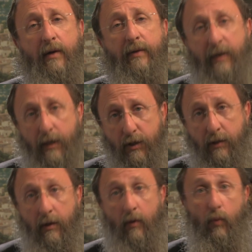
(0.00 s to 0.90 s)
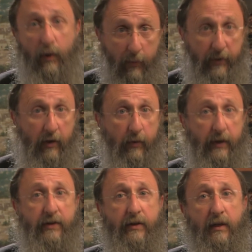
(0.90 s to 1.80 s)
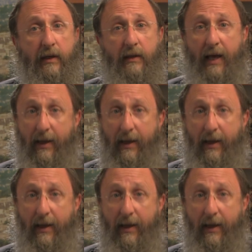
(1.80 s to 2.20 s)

the nation will be going into the land